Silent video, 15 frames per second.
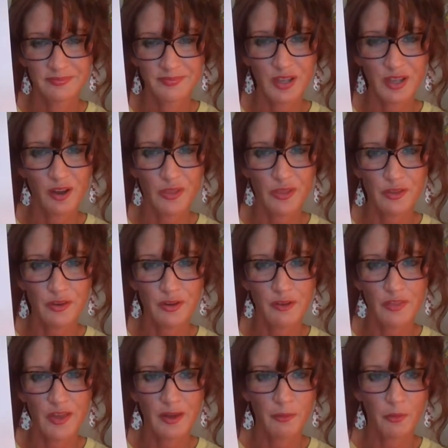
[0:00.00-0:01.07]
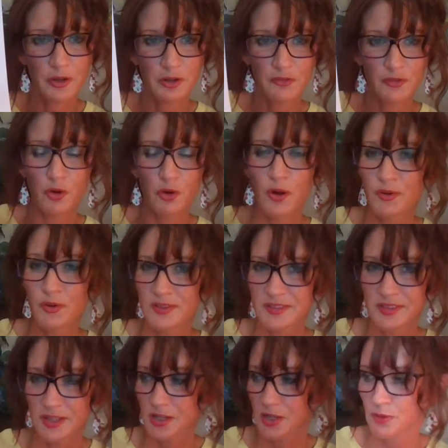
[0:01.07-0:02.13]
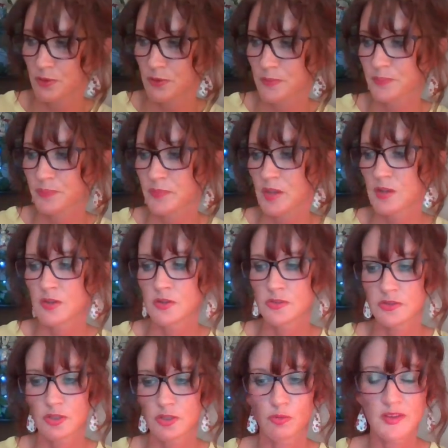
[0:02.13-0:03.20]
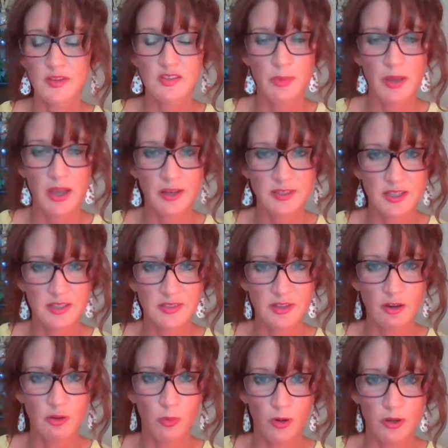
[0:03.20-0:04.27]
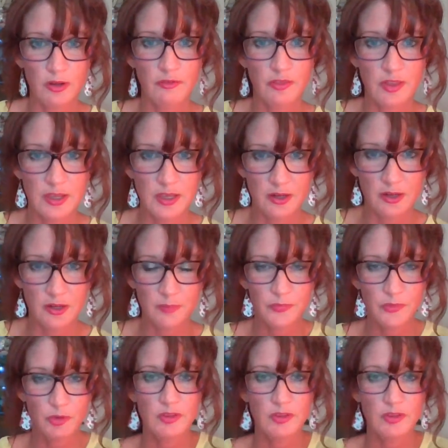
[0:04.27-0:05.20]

The author of that wonderful quote is unknown. So respect is our word of the year.